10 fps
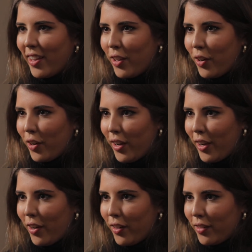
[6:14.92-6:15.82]
You're
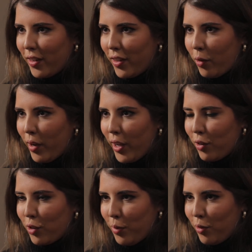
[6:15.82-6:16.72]
here the way
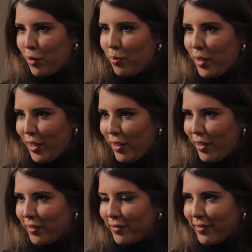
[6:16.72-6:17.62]
you're supposed to be
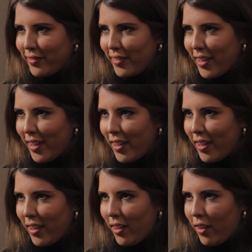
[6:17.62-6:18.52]
here,
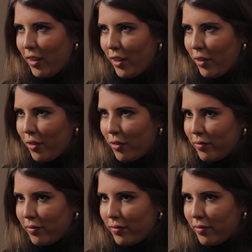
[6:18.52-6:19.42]
and you
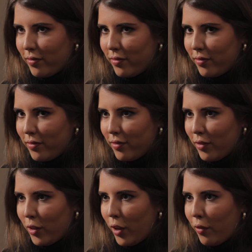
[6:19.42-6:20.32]

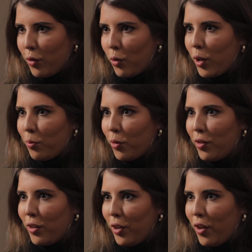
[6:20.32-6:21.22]
love the Lord more
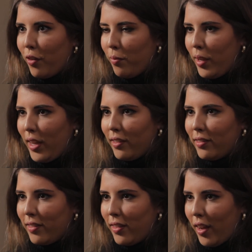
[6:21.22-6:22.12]
than you love me,
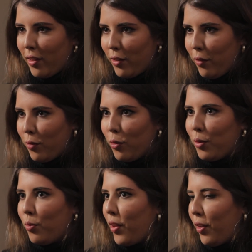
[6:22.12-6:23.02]
and I love the
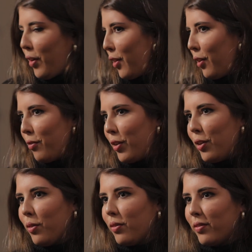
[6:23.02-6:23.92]
Lord more than I love you.